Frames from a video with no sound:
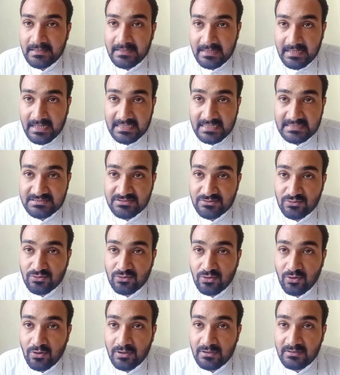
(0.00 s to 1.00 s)
as you
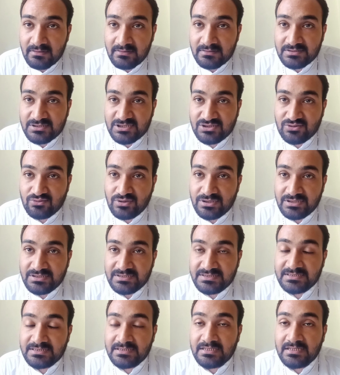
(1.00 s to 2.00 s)
know all
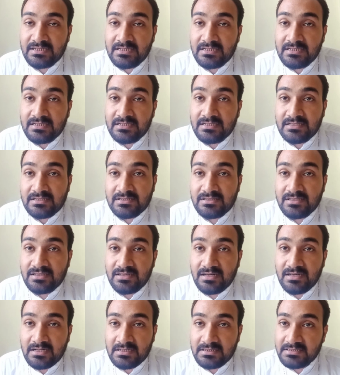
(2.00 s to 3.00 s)
students, the
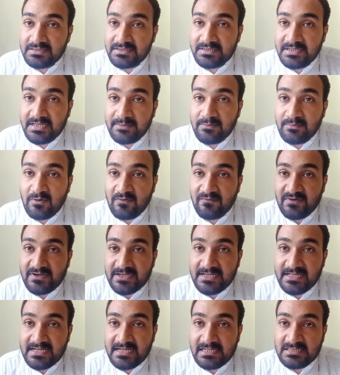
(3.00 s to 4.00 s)
another name of
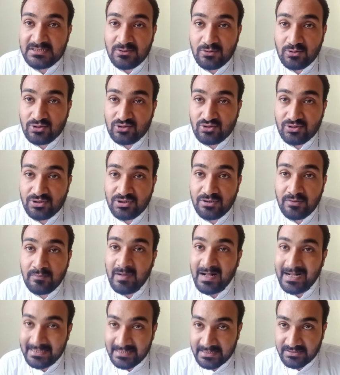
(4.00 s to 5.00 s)
India is also the
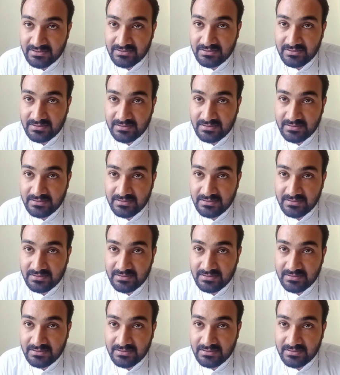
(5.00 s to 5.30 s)
Bharat.